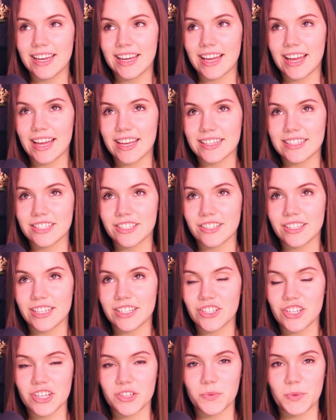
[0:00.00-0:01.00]
and
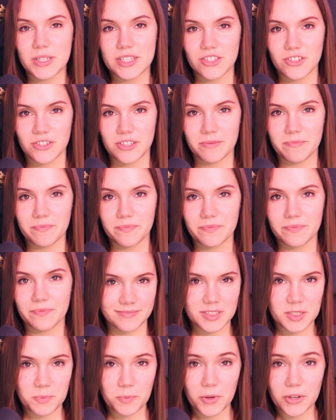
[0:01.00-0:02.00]
in just one stream?
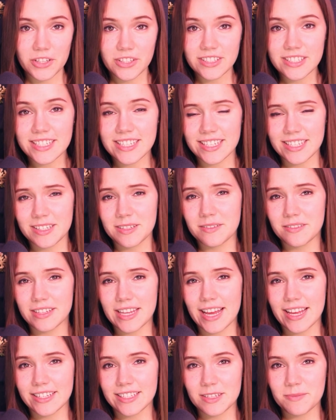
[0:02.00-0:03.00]
Spoilers, I didn't
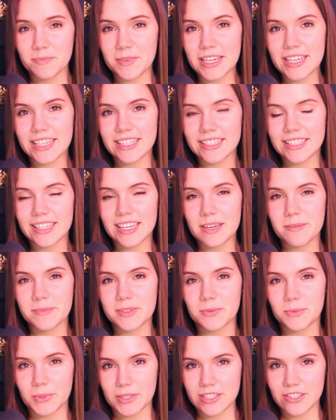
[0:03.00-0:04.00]
end up making the game
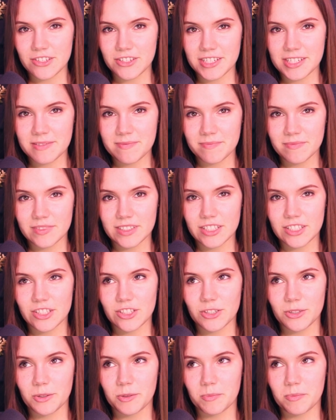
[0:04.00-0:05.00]
in one stream, it
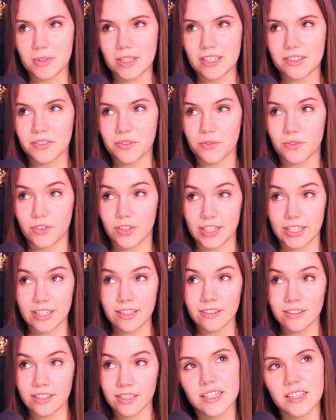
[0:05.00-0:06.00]
took me
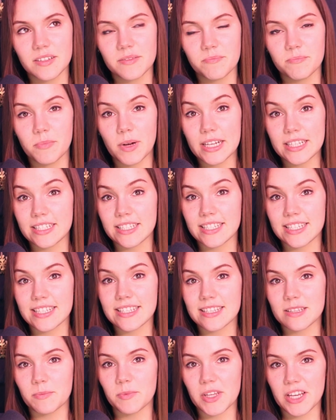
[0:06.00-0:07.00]
3. But
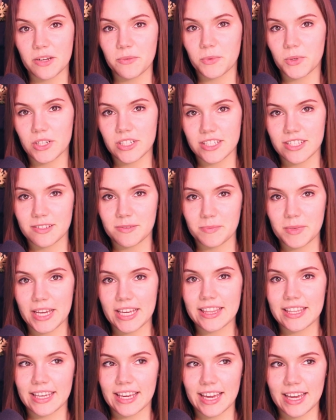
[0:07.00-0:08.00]
since the plan was to
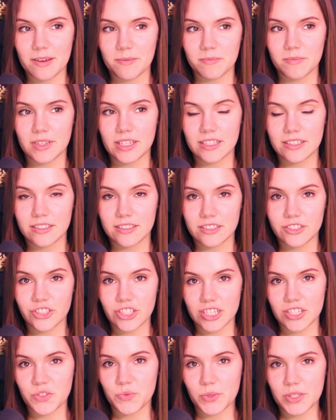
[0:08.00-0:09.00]
make the game in
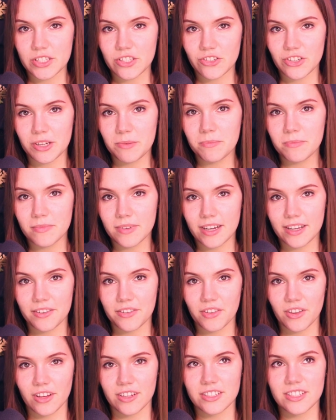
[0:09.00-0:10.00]
just one stream, I
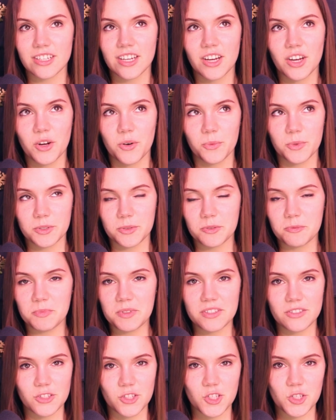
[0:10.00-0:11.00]
thought, what would
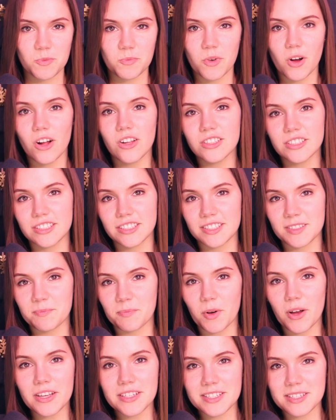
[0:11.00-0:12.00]
be the smallest
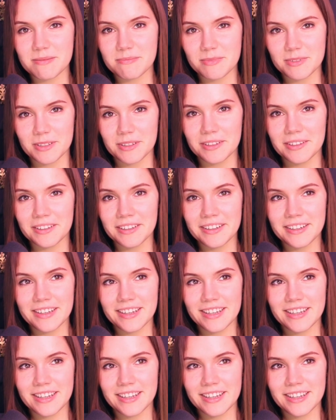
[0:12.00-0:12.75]
possible